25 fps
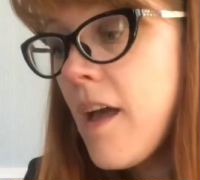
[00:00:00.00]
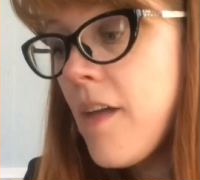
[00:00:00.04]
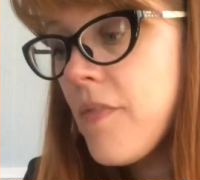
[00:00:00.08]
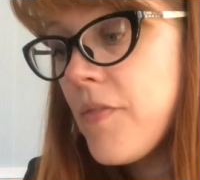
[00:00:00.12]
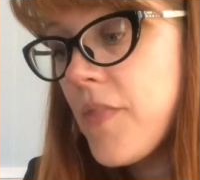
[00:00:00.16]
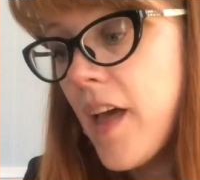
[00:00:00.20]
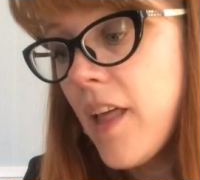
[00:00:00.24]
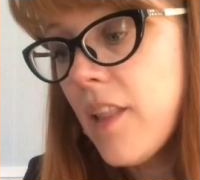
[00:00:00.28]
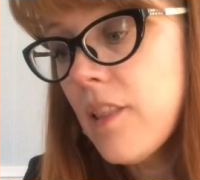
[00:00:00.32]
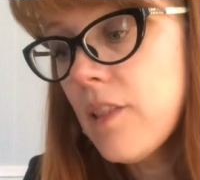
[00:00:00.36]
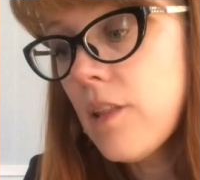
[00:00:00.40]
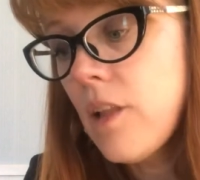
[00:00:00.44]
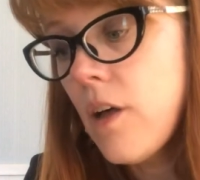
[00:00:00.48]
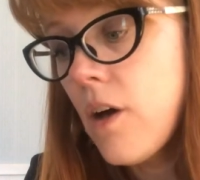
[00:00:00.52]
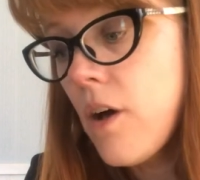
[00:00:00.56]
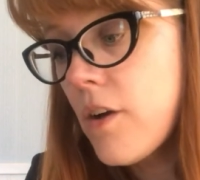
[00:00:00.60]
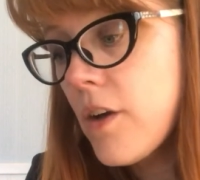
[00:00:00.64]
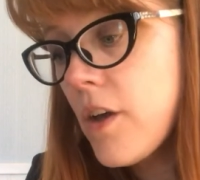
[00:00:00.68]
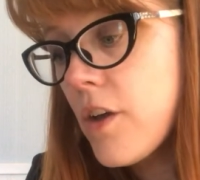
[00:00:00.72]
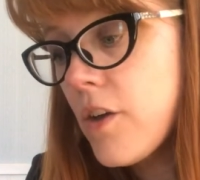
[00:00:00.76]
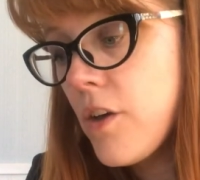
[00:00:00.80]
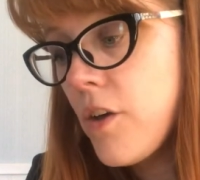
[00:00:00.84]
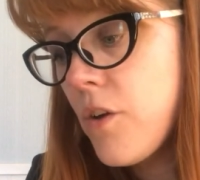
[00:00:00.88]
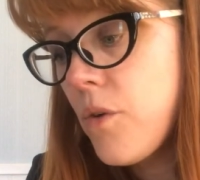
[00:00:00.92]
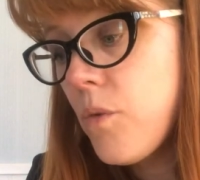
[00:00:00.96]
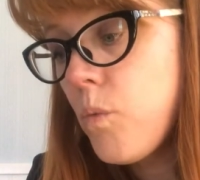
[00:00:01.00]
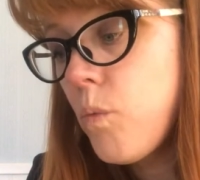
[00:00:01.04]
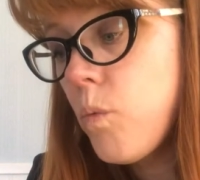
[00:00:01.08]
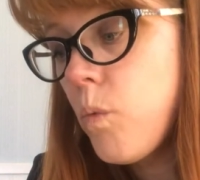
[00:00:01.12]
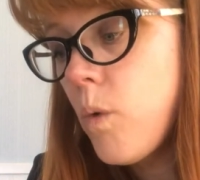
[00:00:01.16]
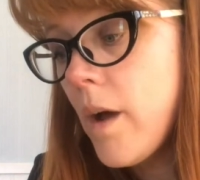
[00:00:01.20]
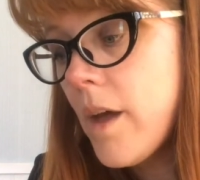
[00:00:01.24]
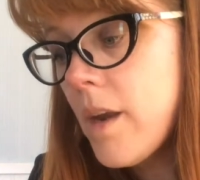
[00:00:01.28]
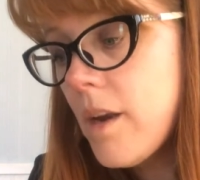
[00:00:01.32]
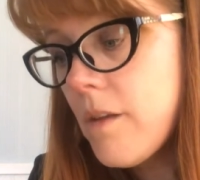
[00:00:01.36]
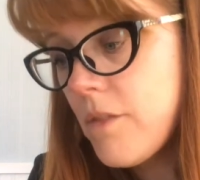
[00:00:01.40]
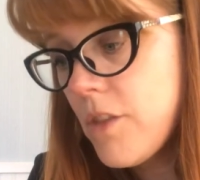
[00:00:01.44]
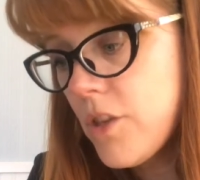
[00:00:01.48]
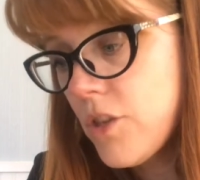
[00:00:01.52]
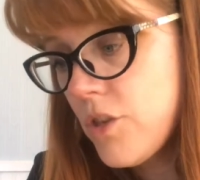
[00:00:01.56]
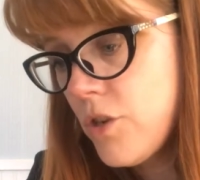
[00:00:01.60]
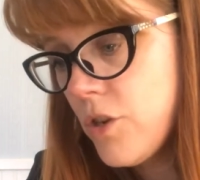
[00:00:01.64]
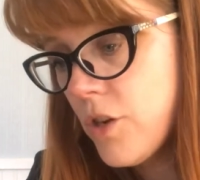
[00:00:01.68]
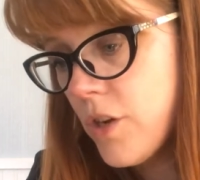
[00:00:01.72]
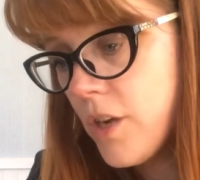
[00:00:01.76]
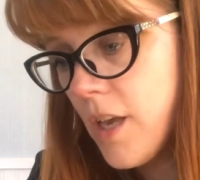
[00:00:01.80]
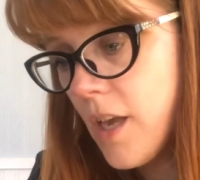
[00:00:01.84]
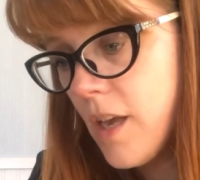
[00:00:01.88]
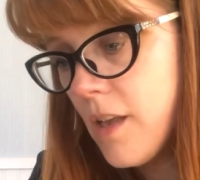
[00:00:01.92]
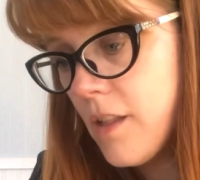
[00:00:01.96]
that long ago one of the
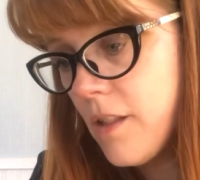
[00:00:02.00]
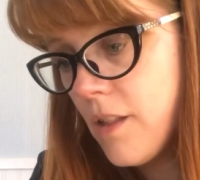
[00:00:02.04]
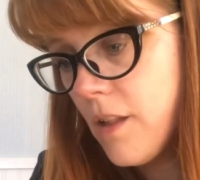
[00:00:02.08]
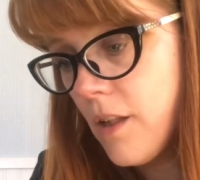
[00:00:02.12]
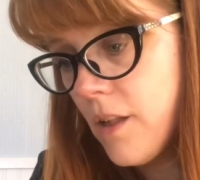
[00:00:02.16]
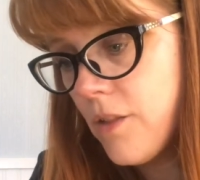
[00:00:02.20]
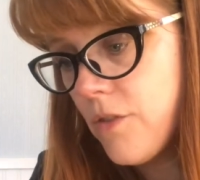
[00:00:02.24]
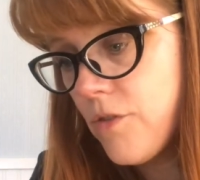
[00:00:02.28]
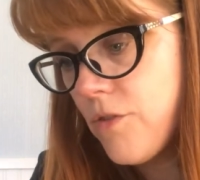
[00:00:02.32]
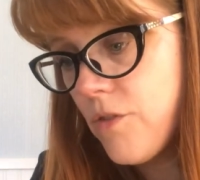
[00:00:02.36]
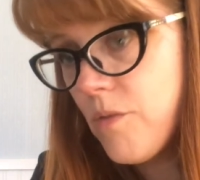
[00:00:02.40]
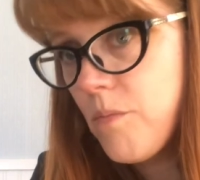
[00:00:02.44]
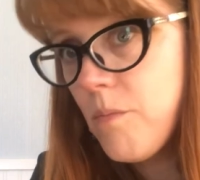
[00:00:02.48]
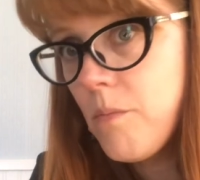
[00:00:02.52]
Took ancestors